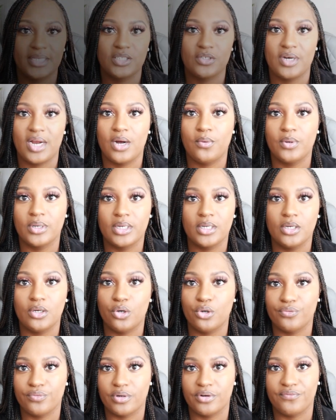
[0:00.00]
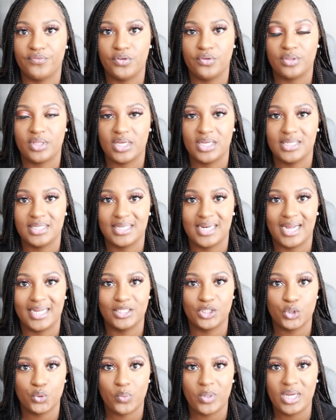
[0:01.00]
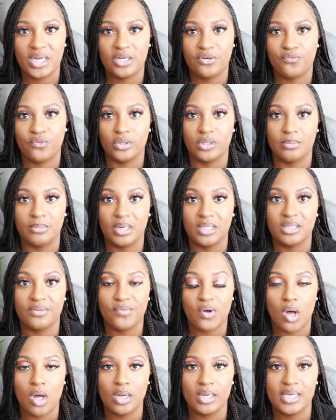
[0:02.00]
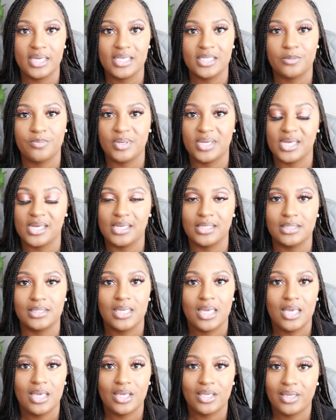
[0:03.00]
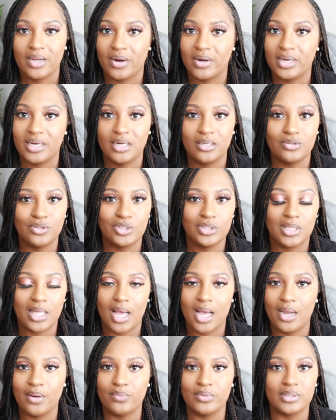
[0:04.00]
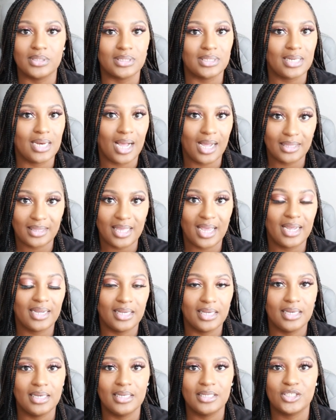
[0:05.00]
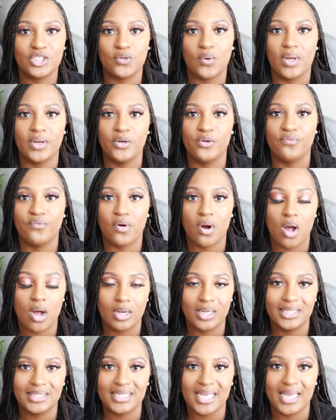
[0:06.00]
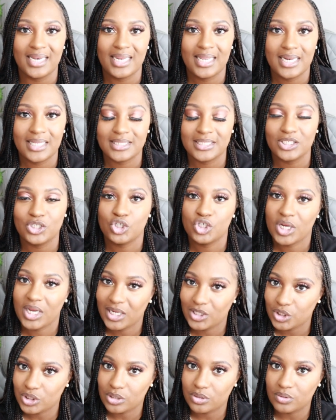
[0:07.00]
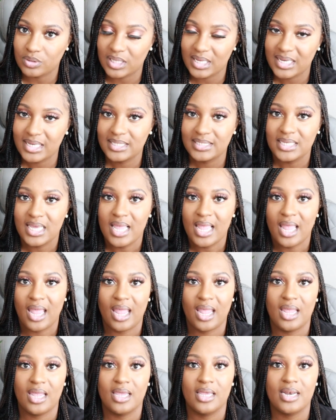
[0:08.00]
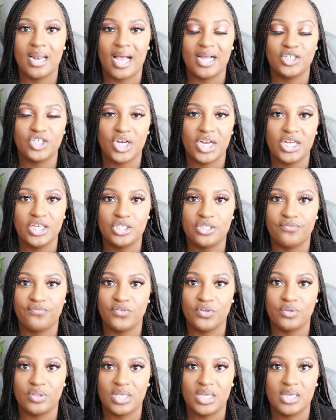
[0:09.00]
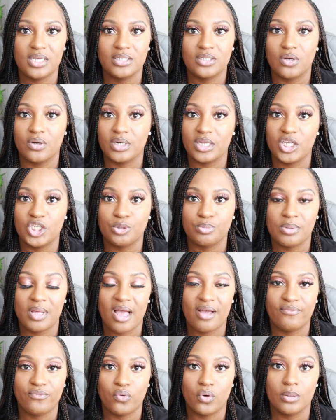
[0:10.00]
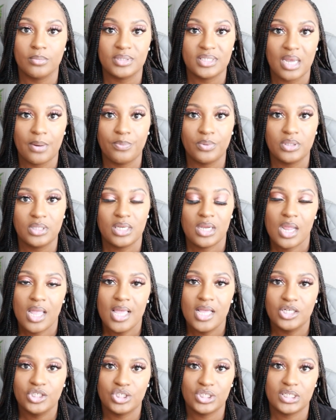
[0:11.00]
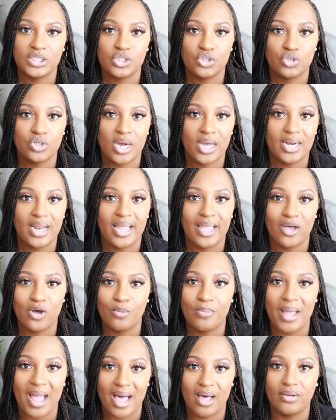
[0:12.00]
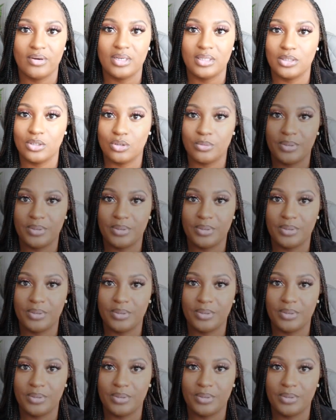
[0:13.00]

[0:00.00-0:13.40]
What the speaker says: so now I want to go over a few things that I tweaked for the month of August because you already know July was not that good, so I knew for August I needed to change little things, and I changed a few things on each platform separately just to try to help out a little